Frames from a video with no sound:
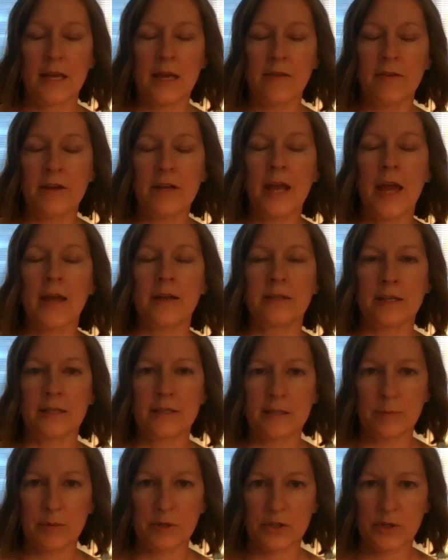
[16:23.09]
Even
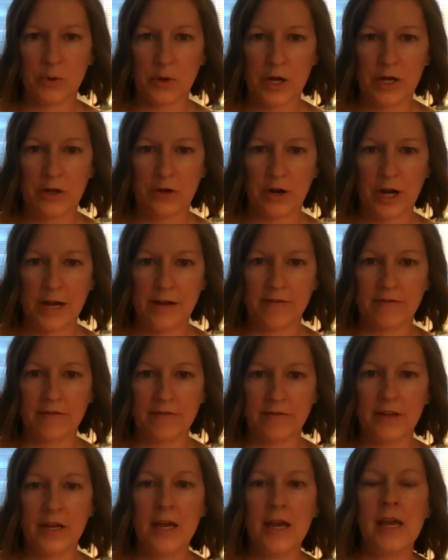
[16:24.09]
anticipatory grief,
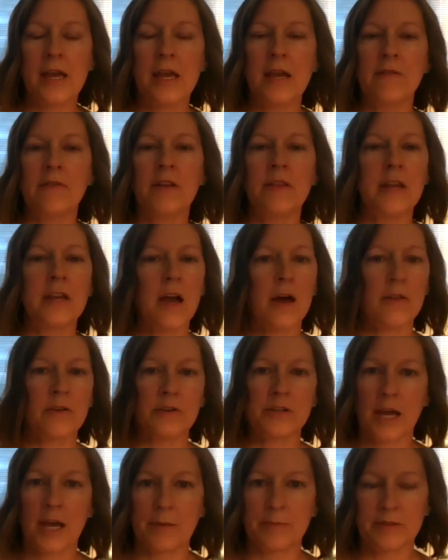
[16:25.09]
even the
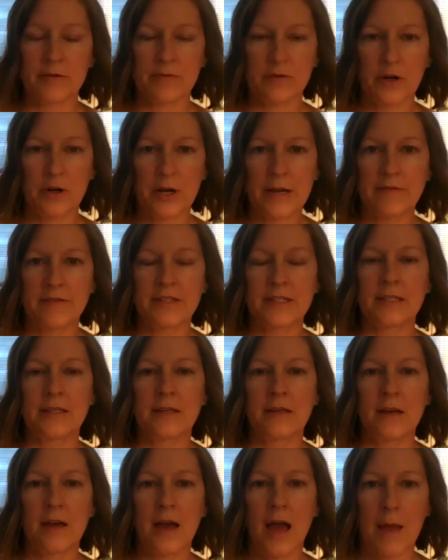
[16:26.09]
other types of griefs
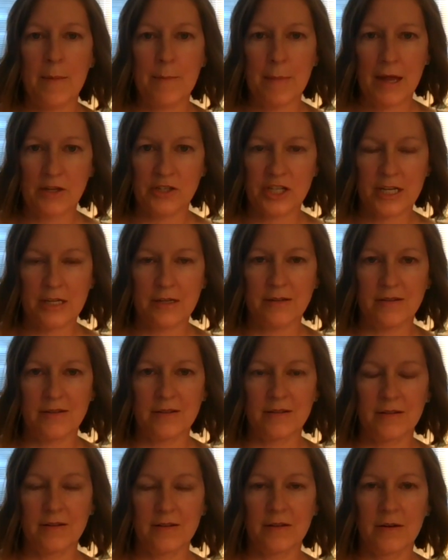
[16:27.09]
I mentioned.
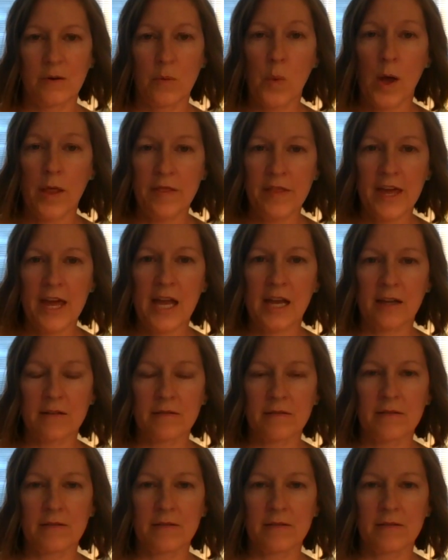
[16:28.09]
One thing.